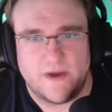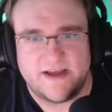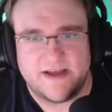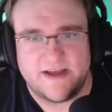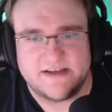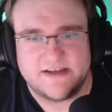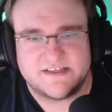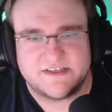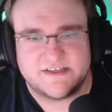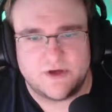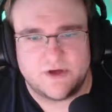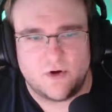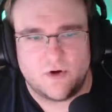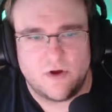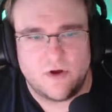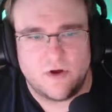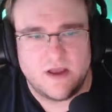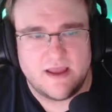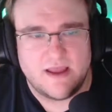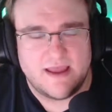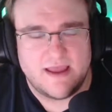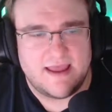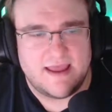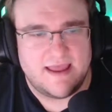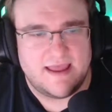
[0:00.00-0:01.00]
So
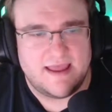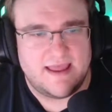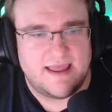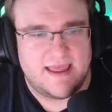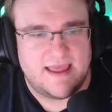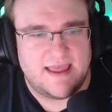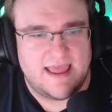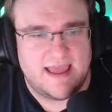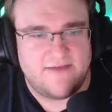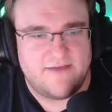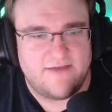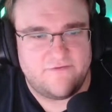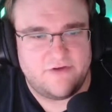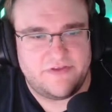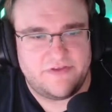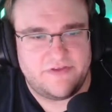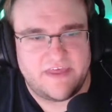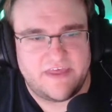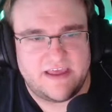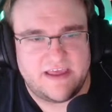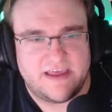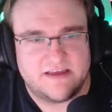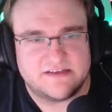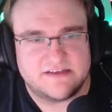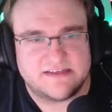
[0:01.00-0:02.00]

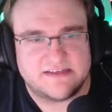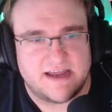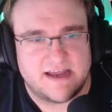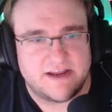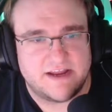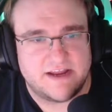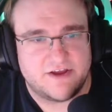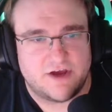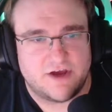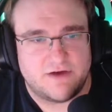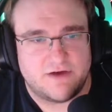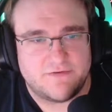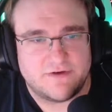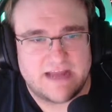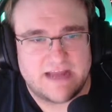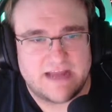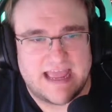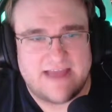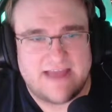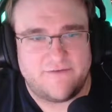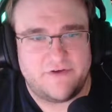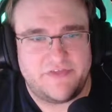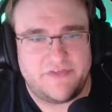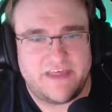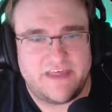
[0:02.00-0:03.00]
everything is kind of covered.
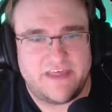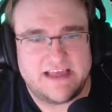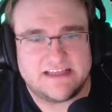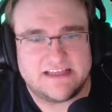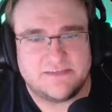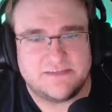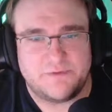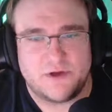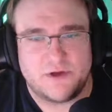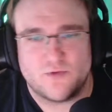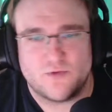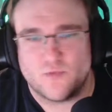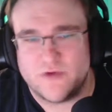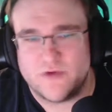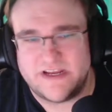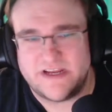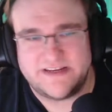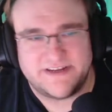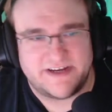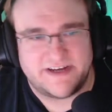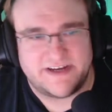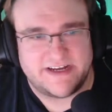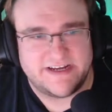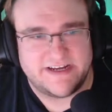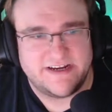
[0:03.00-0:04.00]
Everything has been
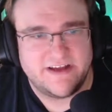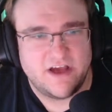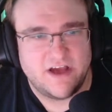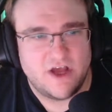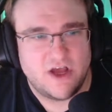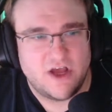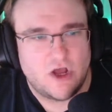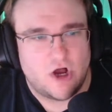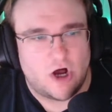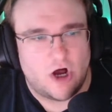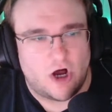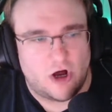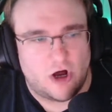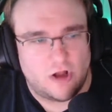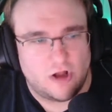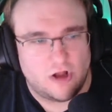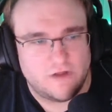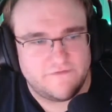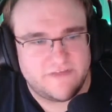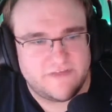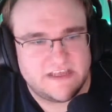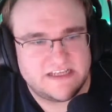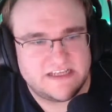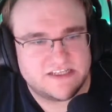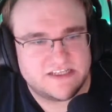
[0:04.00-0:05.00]
redone. All
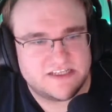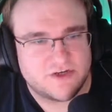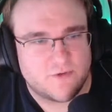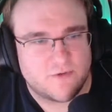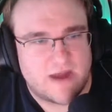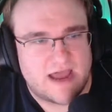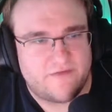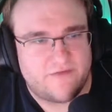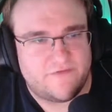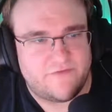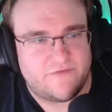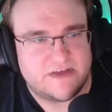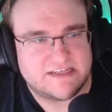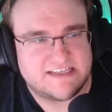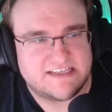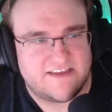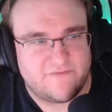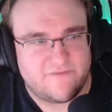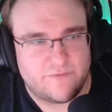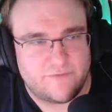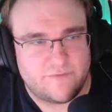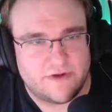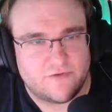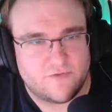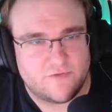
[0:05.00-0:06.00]
of these graphics have
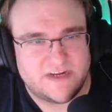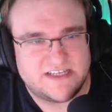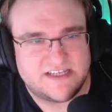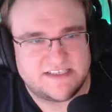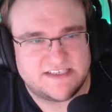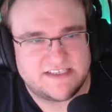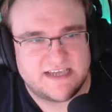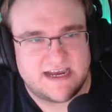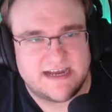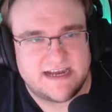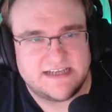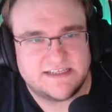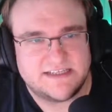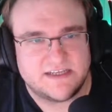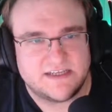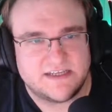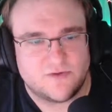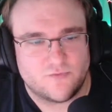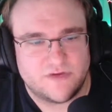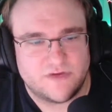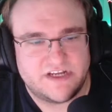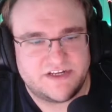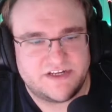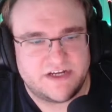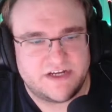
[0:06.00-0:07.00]
been resized and
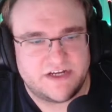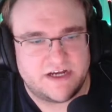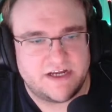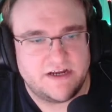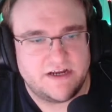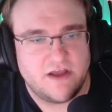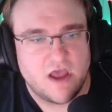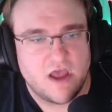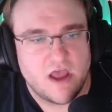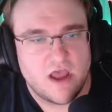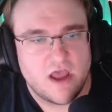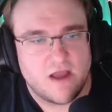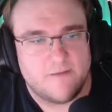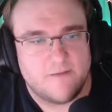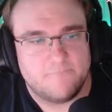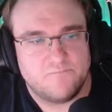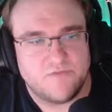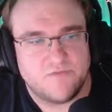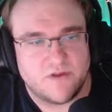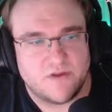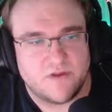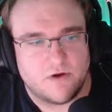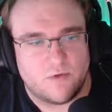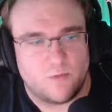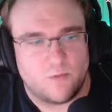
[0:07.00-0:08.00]
redone.
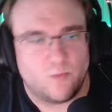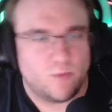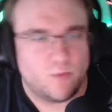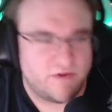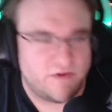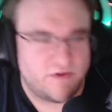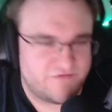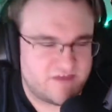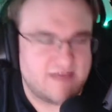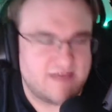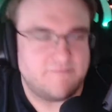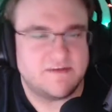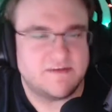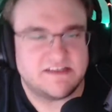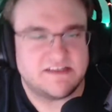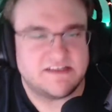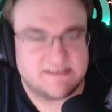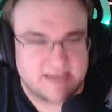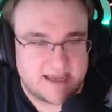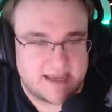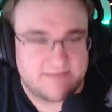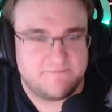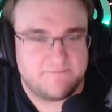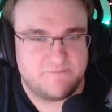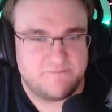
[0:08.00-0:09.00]
We've kept the
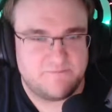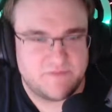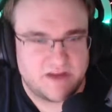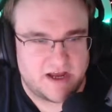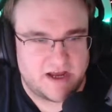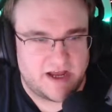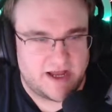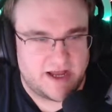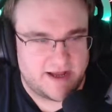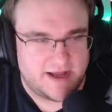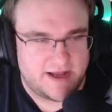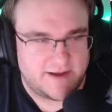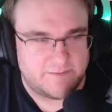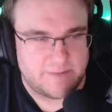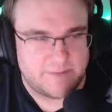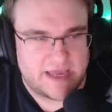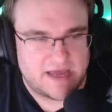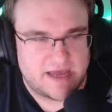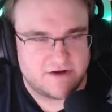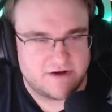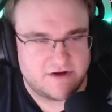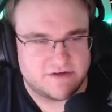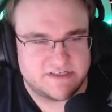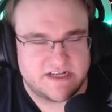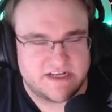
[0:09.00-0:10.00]
same
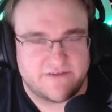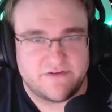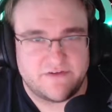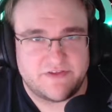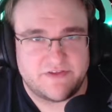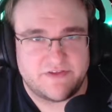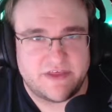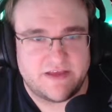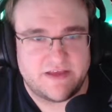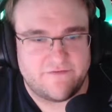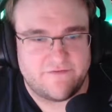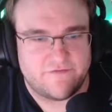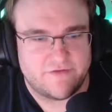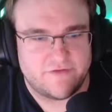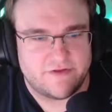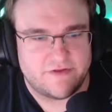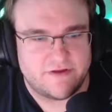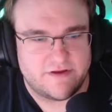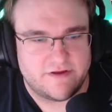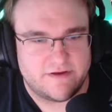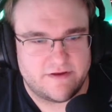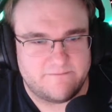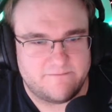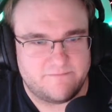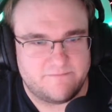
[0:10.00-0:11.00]
banners and everything for
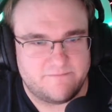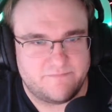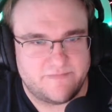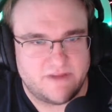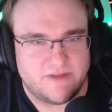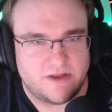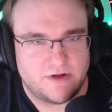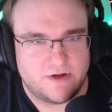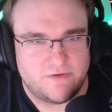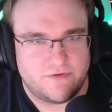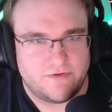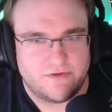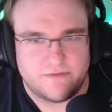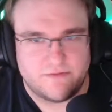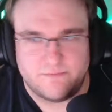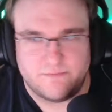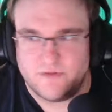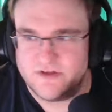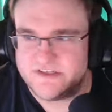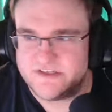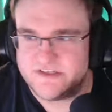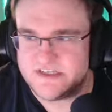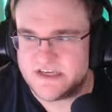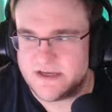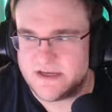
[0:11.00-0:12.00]
the
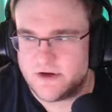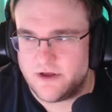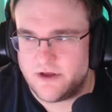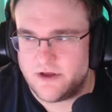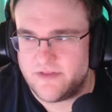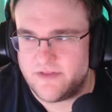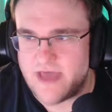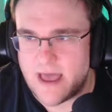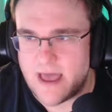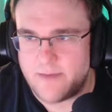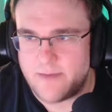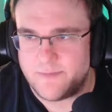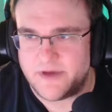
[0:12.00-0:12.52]
music and all that.